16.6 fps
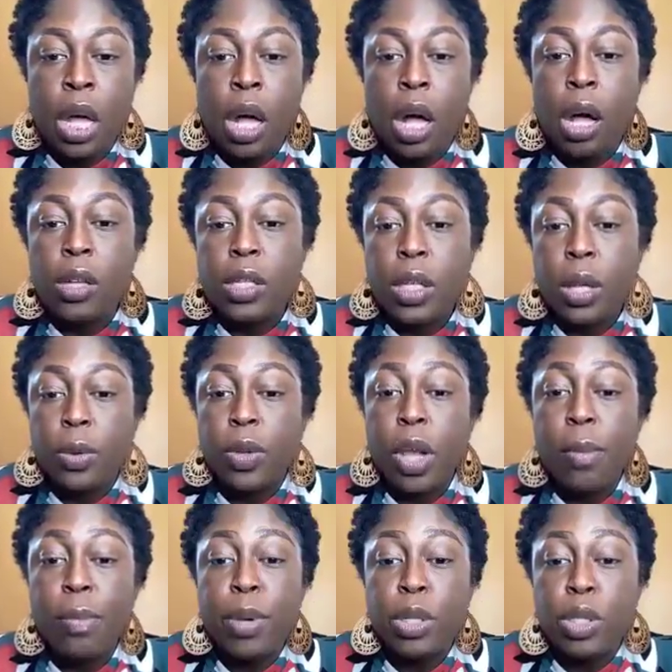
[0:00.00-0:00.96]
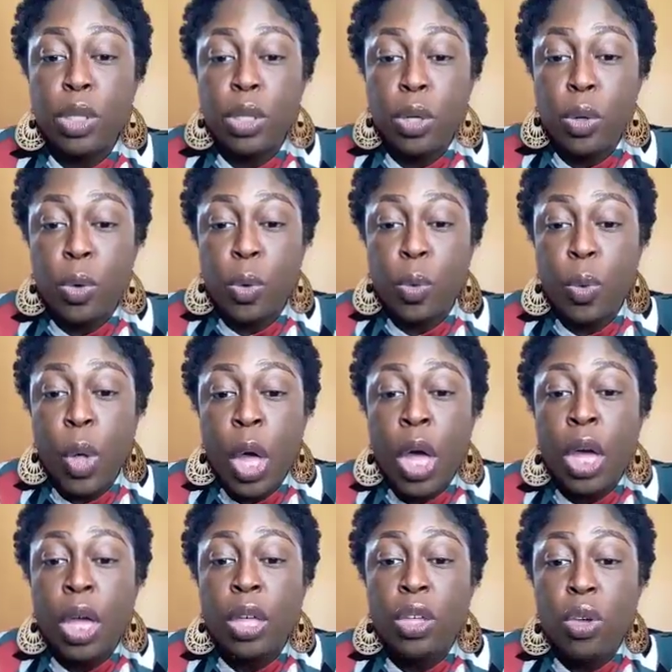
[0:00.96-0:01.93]
Also, number 2,
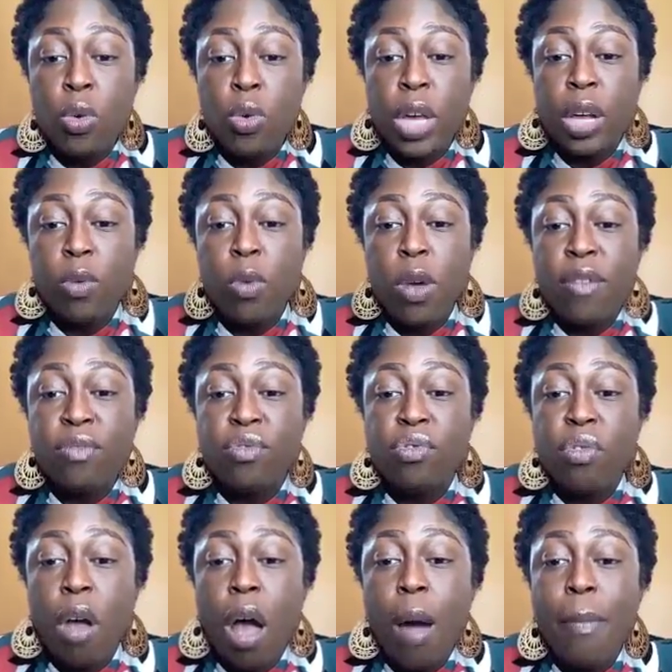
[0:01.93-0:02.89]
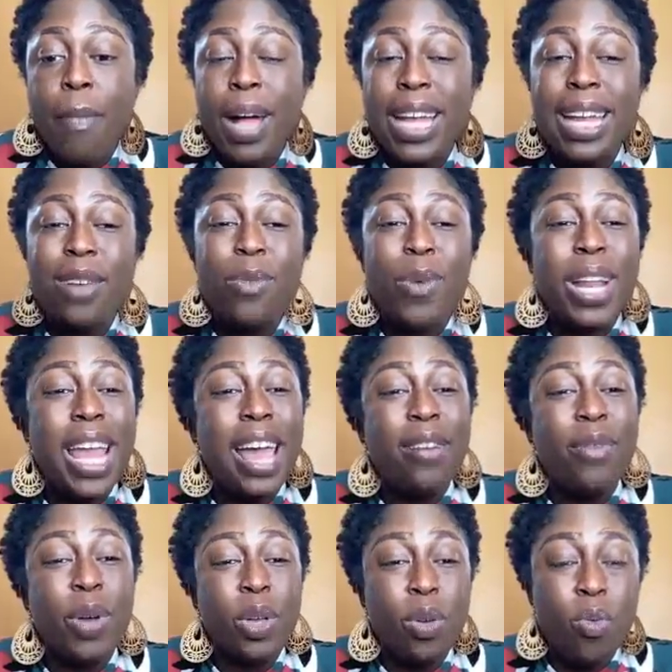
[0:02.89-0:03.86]
you can withdraw money
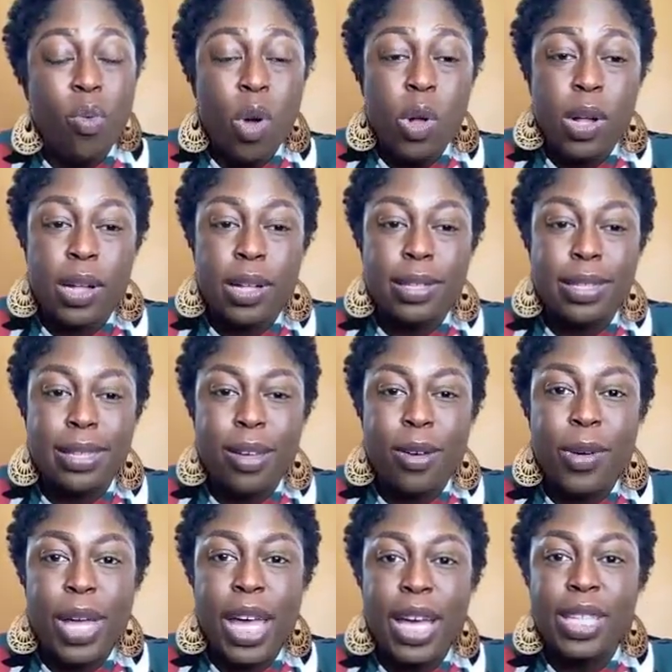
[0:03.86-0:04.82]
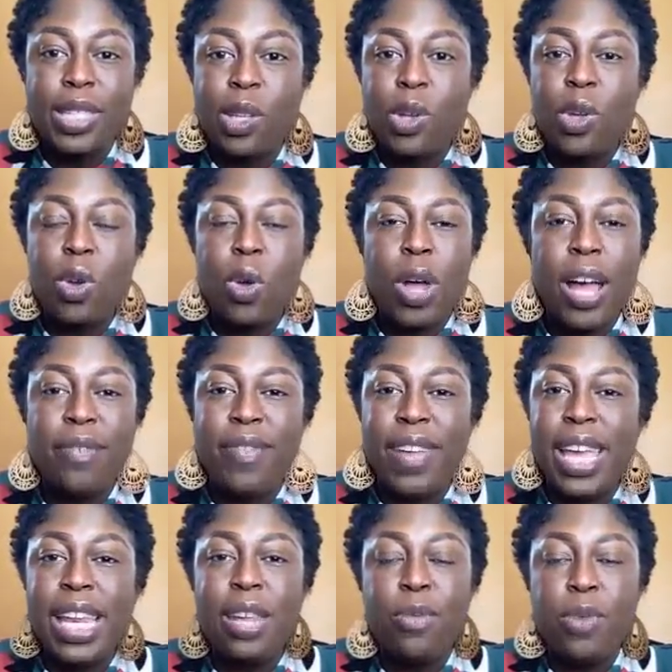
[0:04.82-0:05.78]
whenever you want. Okay, so you don't have
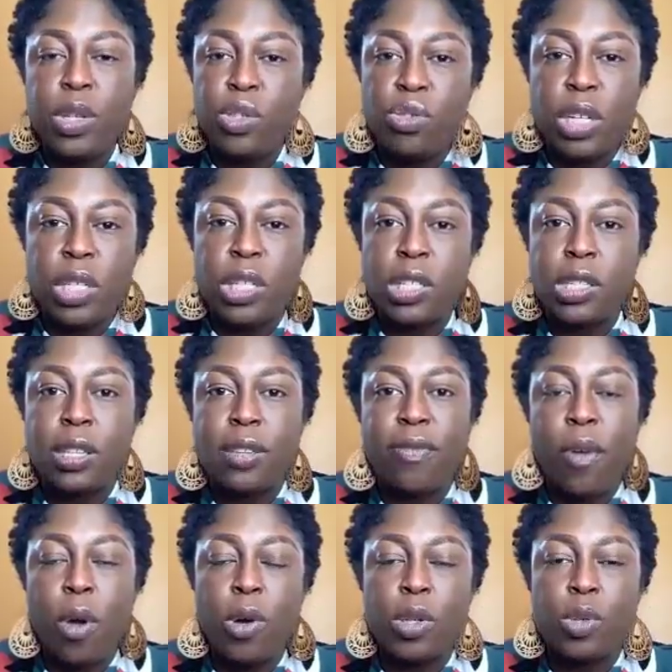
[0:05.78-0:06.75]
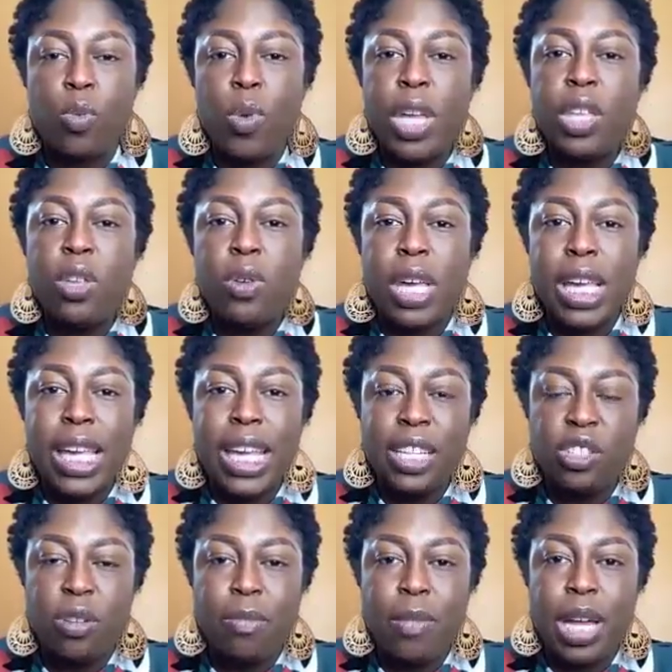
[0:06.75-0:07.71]
any restrictions as far as when you can
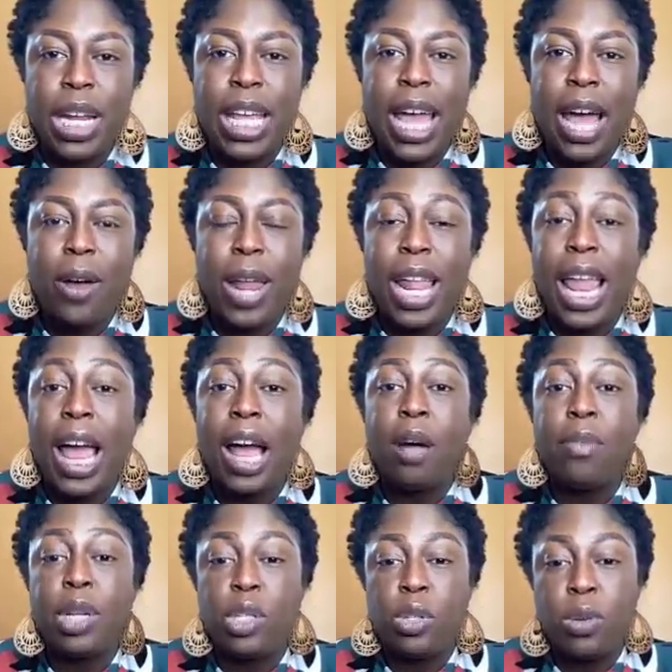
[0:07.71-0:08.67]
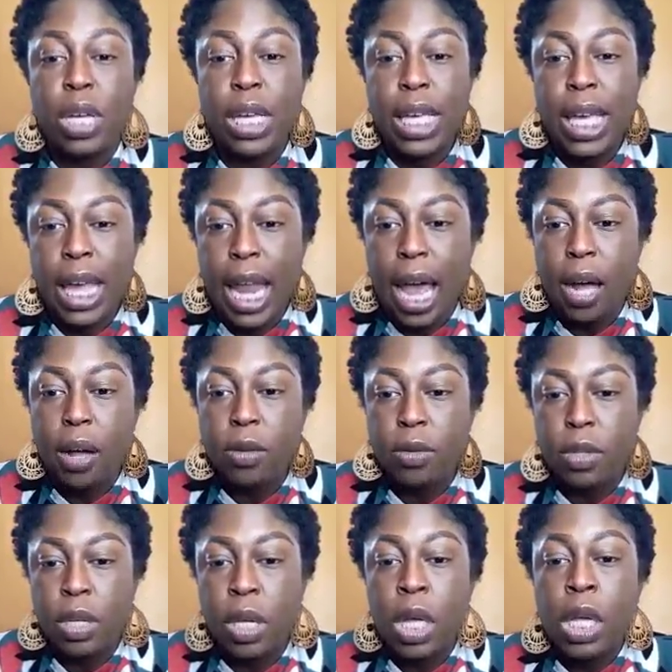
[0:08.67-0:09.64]
get your money out and how much you can get
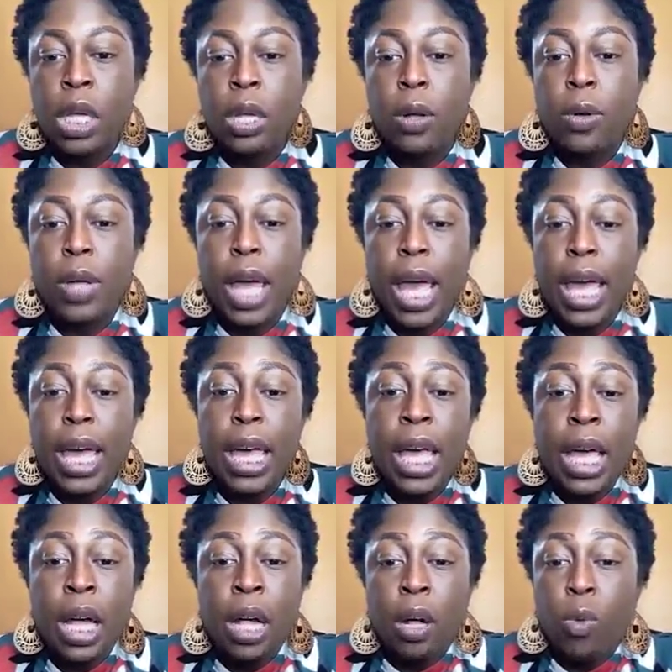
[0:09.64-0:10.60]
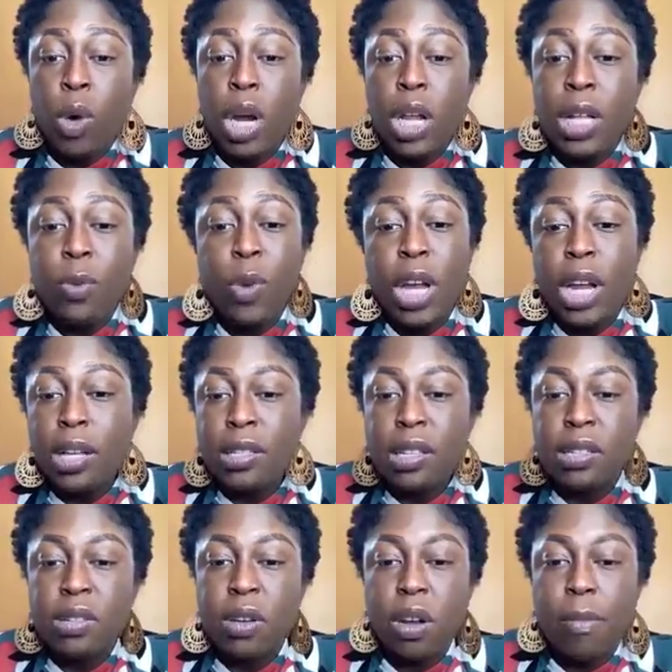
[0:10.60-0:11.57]
out. Okay, what else
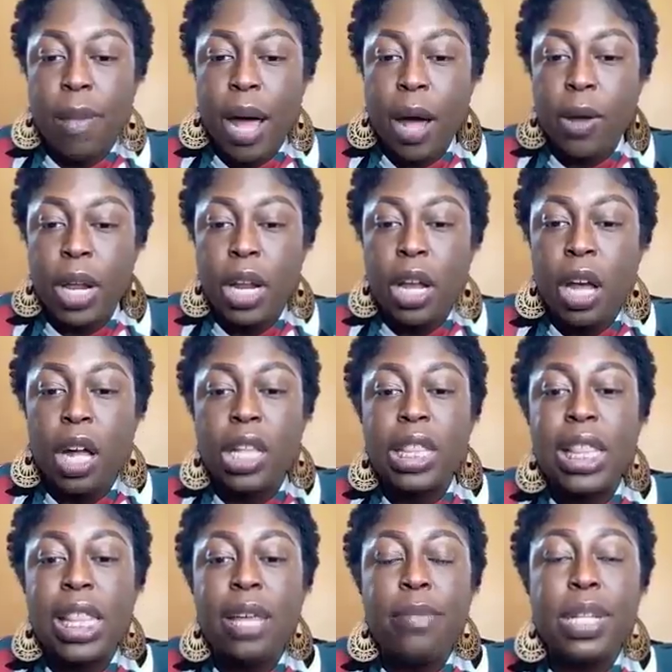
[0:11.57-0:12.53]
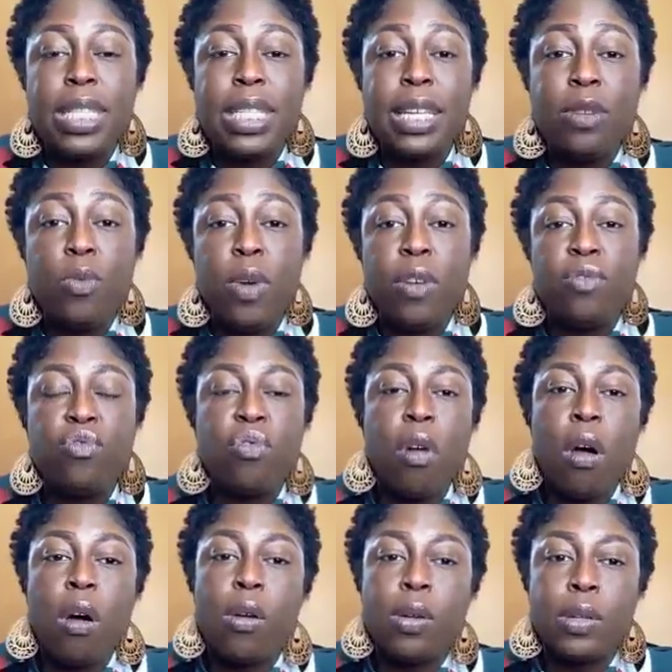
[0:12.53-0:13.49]
is good about it? Unlimited
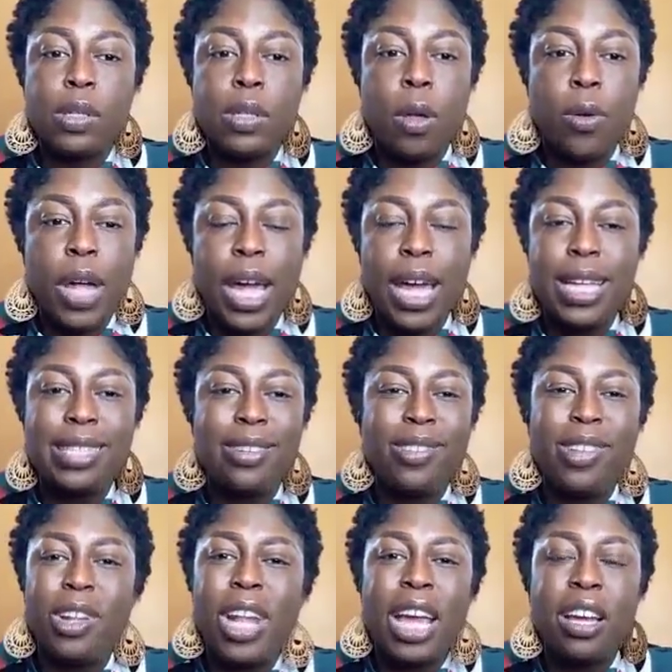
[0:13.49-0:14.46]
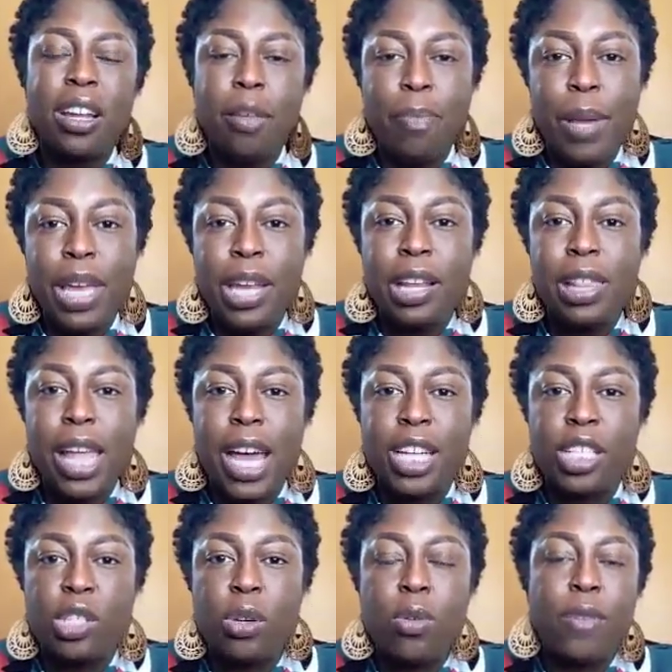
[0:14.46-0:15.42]
withdrawals. Okay, so they're not going to
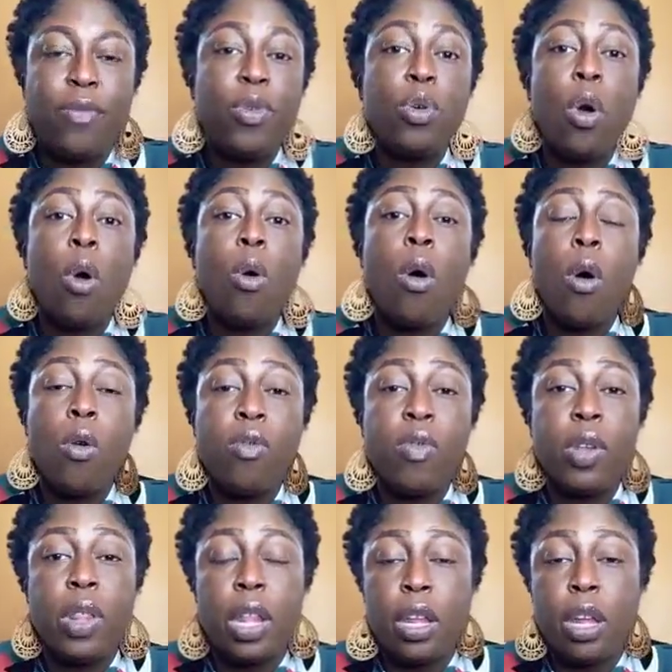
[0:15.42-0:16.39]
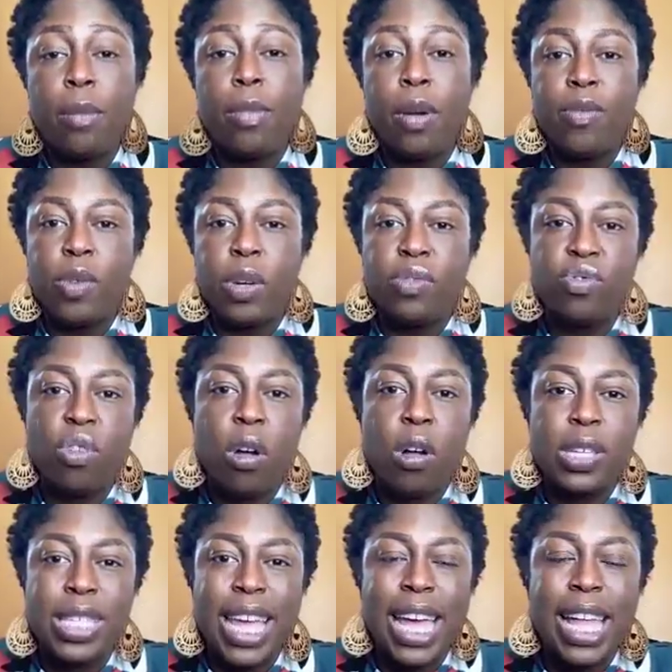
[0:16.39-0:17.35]
penalize you if you go over the number of
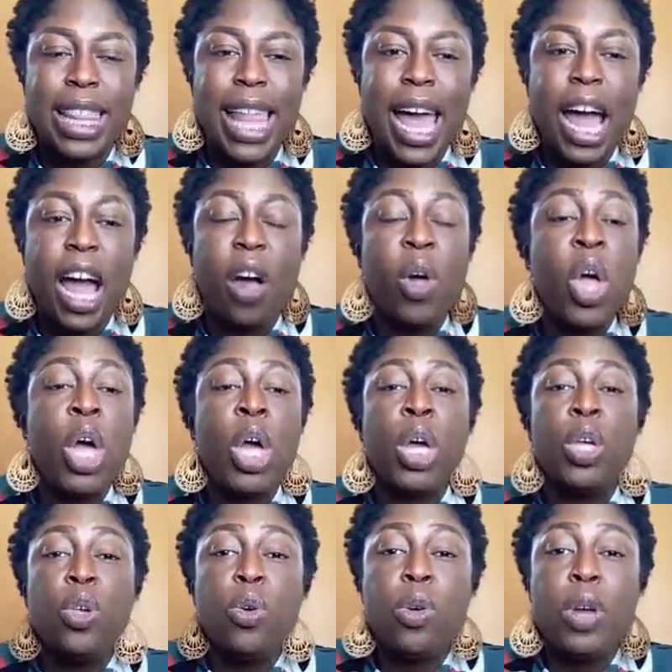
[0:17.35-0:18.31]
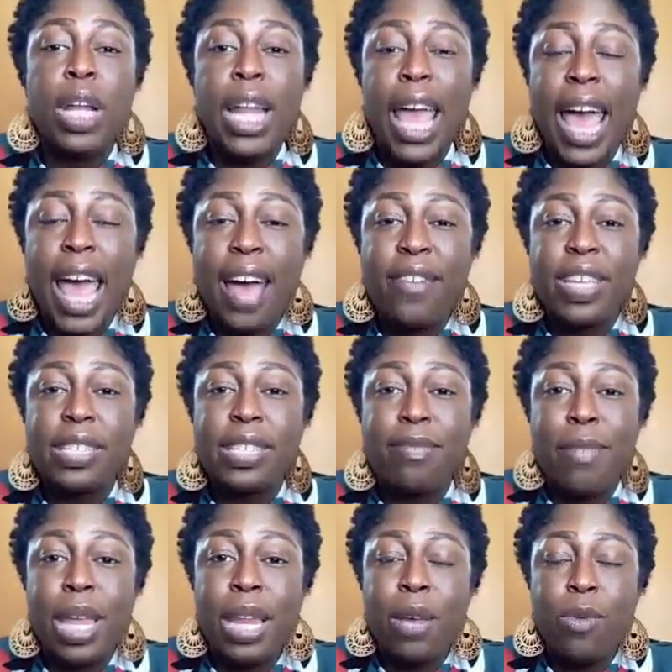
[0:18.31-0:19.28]
withdrawals they allow. You can have as
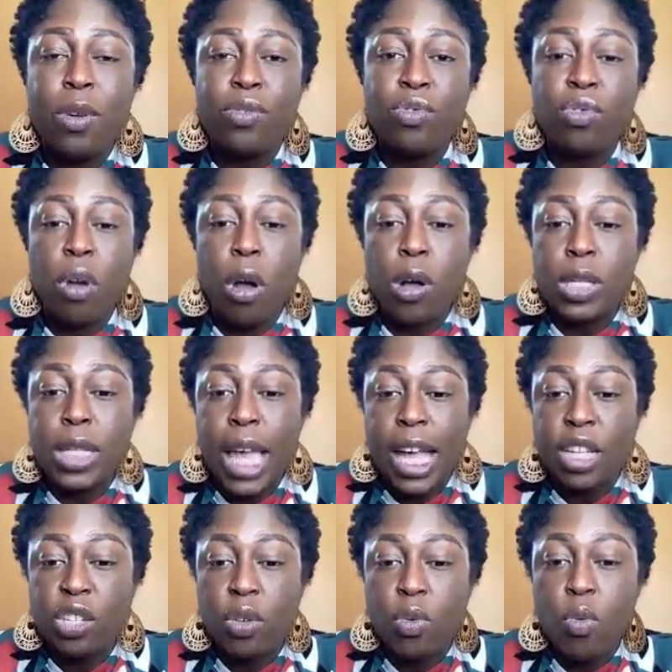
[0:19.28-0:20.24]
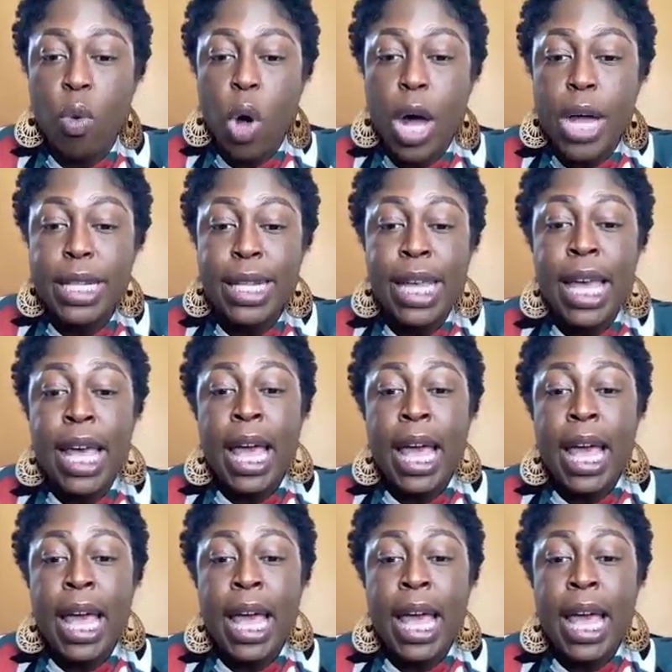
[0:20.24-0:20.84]
many withdrawals as you want.